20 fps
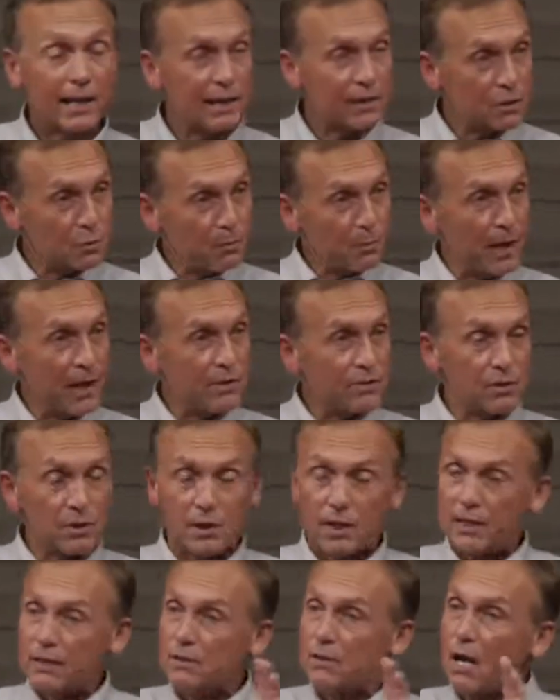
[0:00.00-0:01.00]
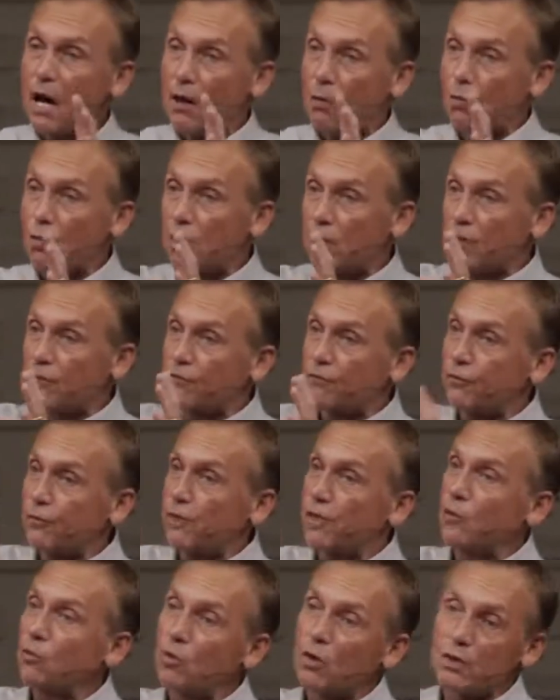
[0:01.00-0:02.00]
He is patient. He's not willing
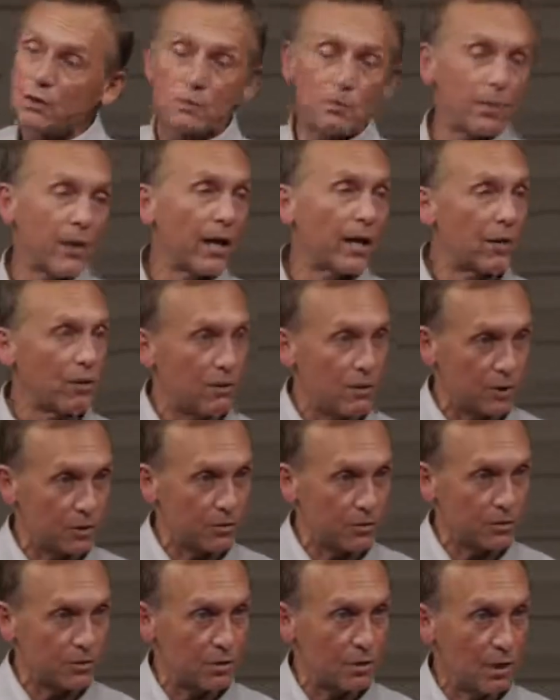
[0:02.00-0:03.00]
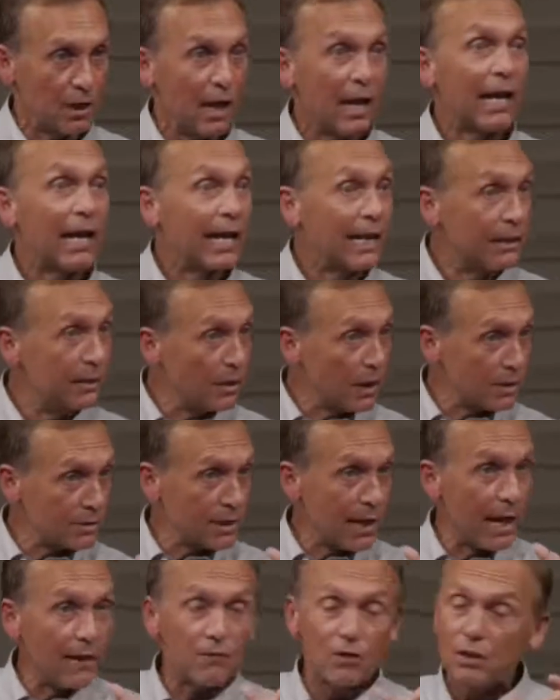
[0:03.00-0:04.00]
for anyone to perish. He
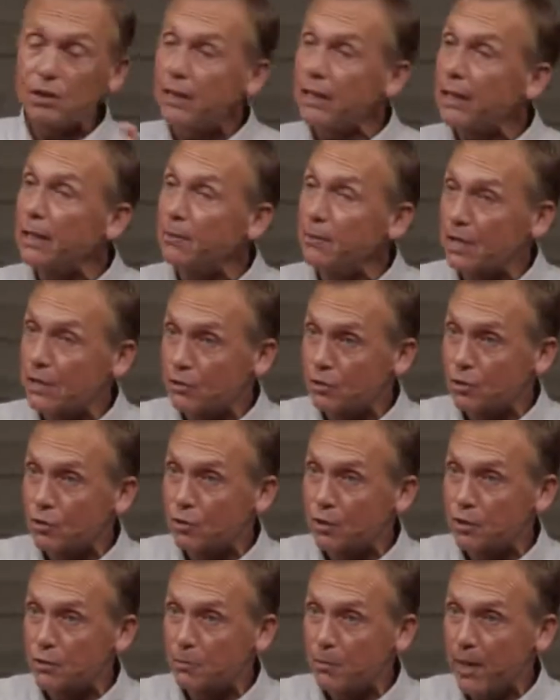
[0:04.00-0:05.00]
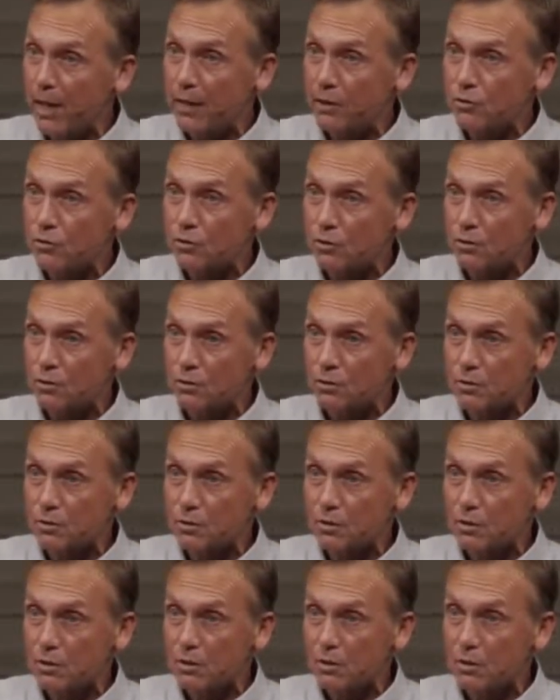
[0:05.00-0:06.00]
does have a limit to his
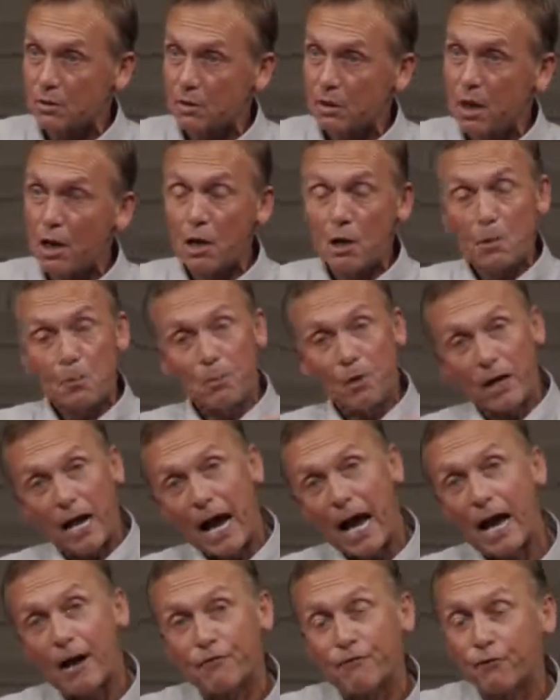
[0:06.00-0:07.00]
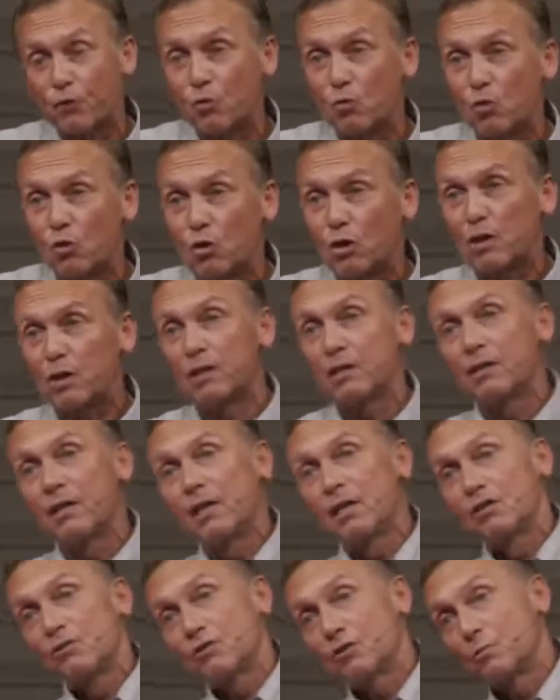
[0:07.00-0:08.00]
patience. But I, for
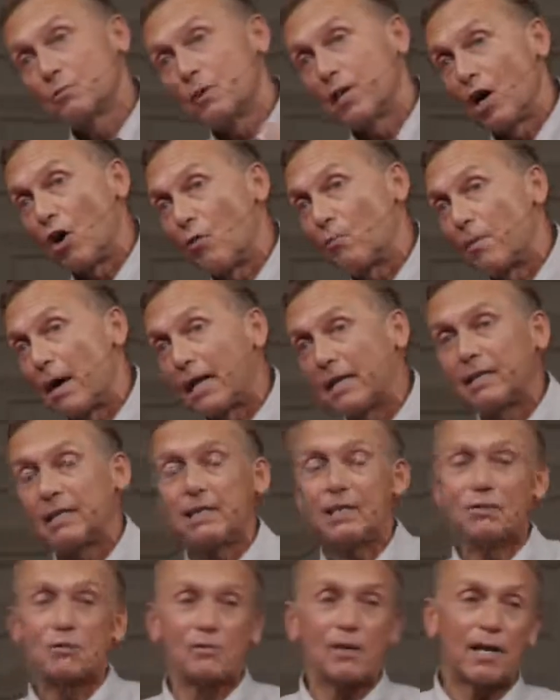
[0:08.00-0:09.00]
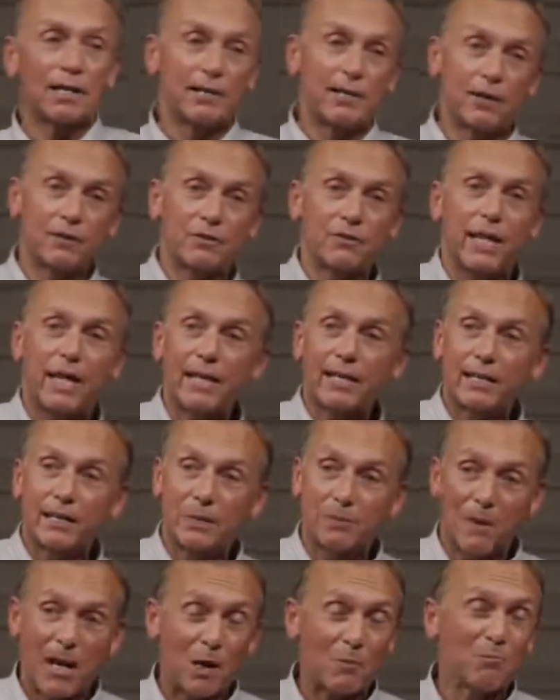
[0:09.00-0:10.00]
one, should be on my knees right now
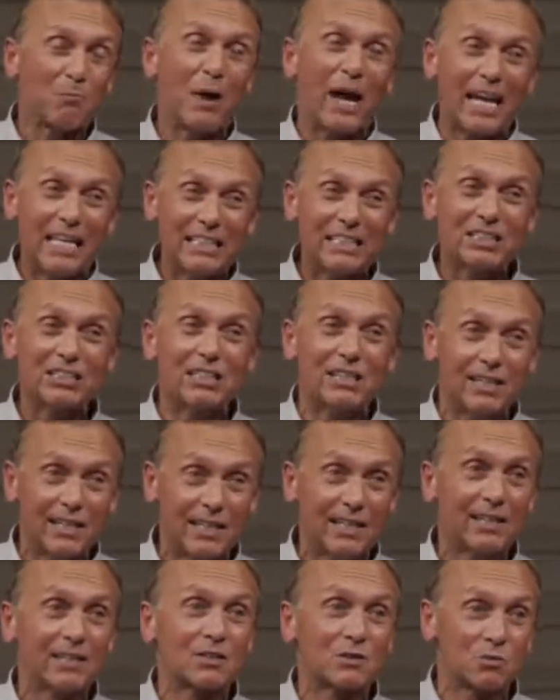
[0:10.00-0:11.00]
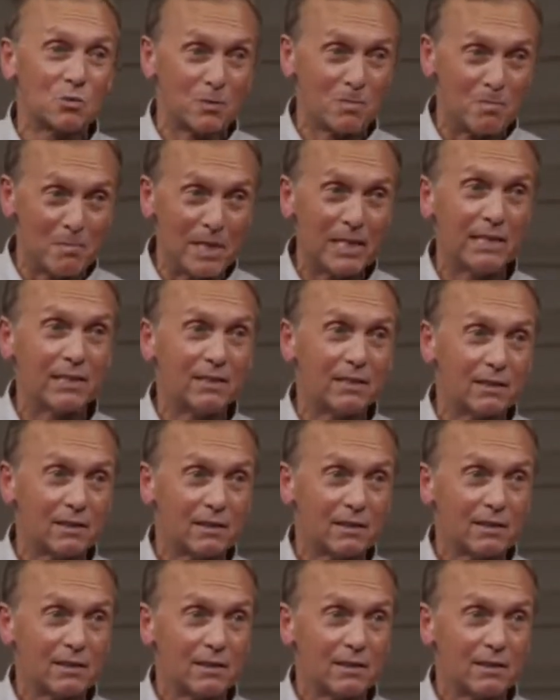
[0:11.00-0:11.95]
thanking him how patient he is with me.